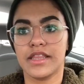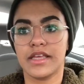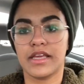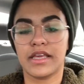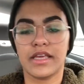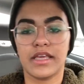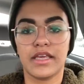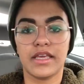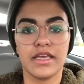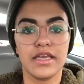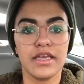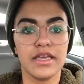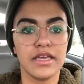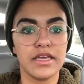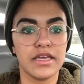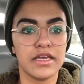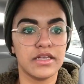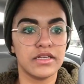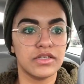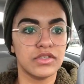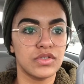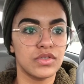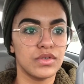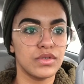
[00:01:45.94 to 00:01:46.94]
The
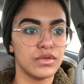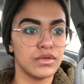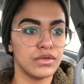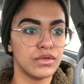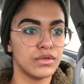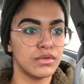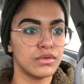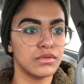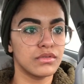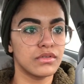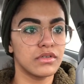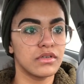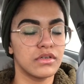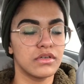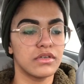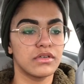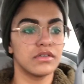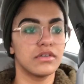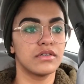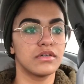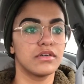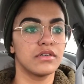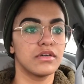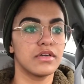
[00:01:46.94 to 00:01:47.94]
key to
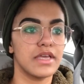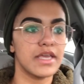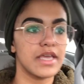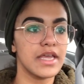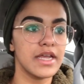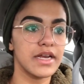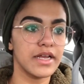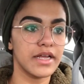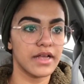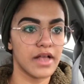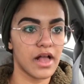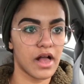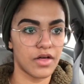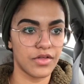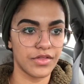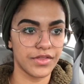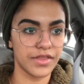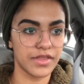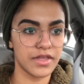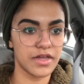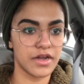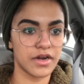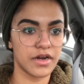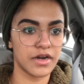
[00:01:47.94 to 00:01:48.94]
eating
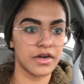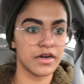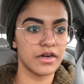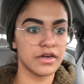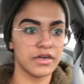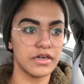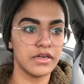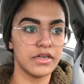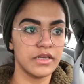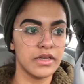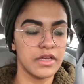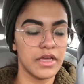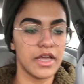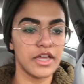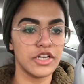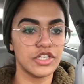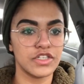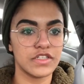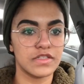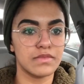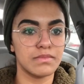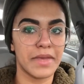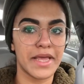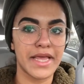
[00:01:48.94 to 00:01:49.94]
healthier and
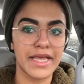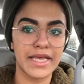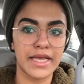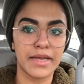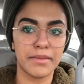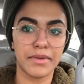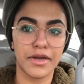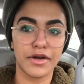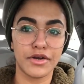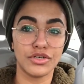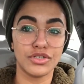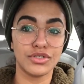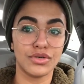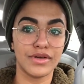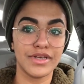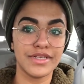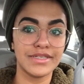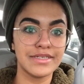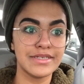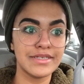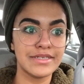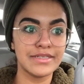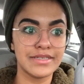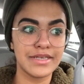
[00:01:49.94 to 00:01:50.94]
just making better
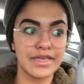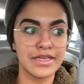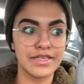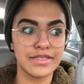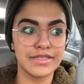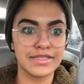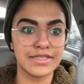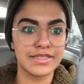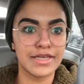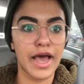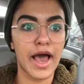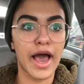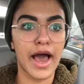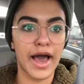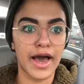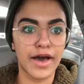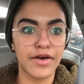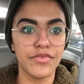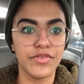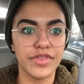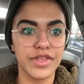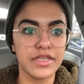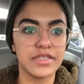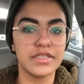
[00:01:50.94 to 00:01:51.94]
choices is to
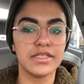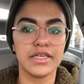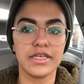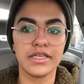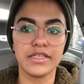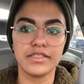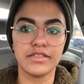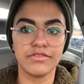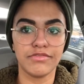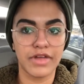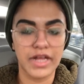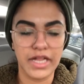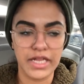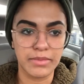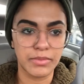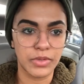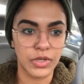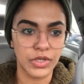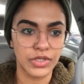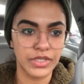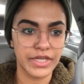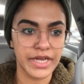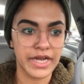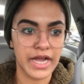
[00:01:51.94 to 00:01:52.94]
have these things
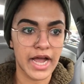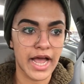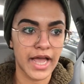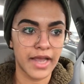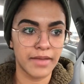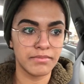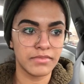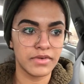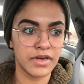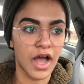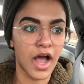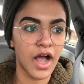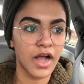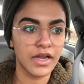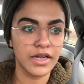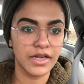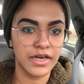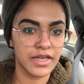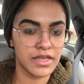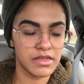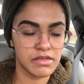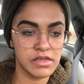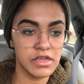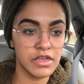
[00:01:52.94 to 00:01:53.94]
available. I'm not
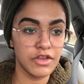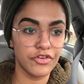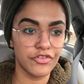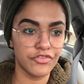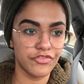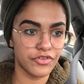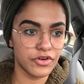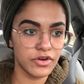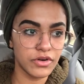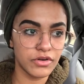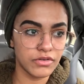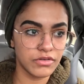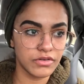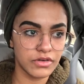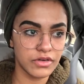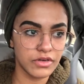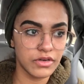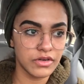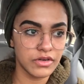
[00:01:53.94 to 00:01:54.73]
gonna eat fruit